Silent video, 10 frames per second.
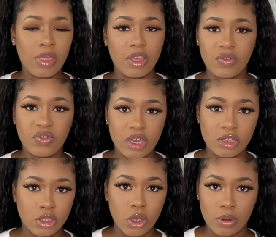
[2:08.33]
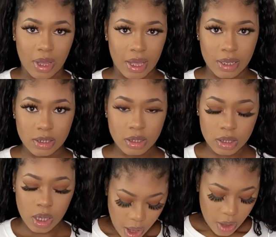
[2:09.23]
The fit is so
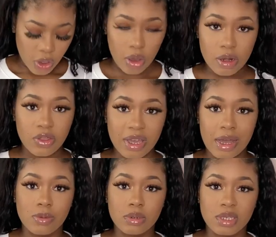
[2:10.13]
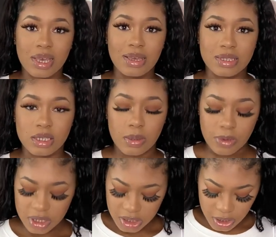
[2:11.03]
nice. The only thing I will say is it's a
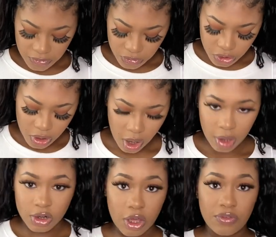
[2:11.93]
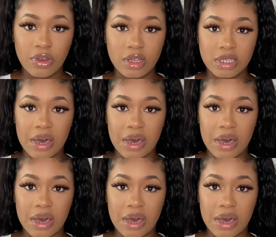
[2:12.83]
bit see-through. I don't know if you can